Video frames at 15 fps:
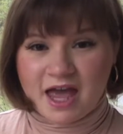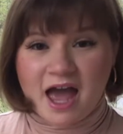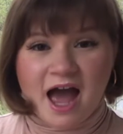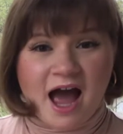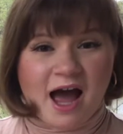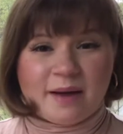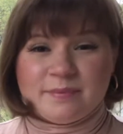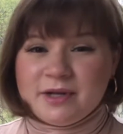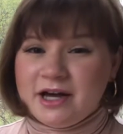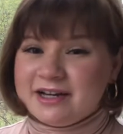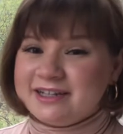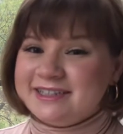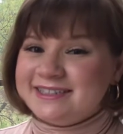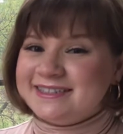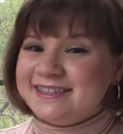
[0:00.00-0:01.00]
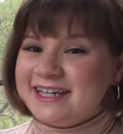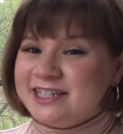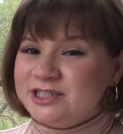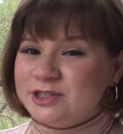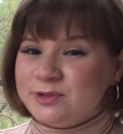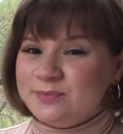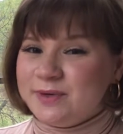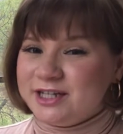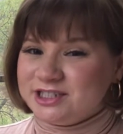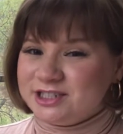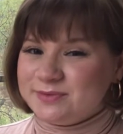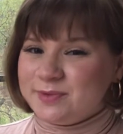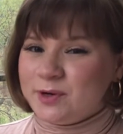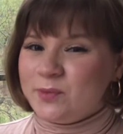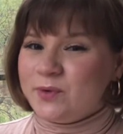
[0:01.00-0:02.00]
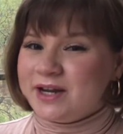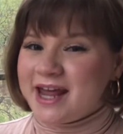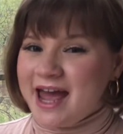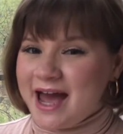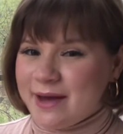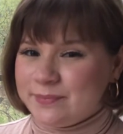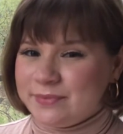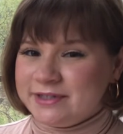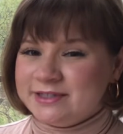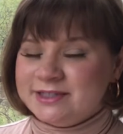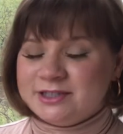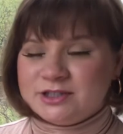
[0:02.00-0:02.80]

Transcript: I'm not going to say too much about what happens,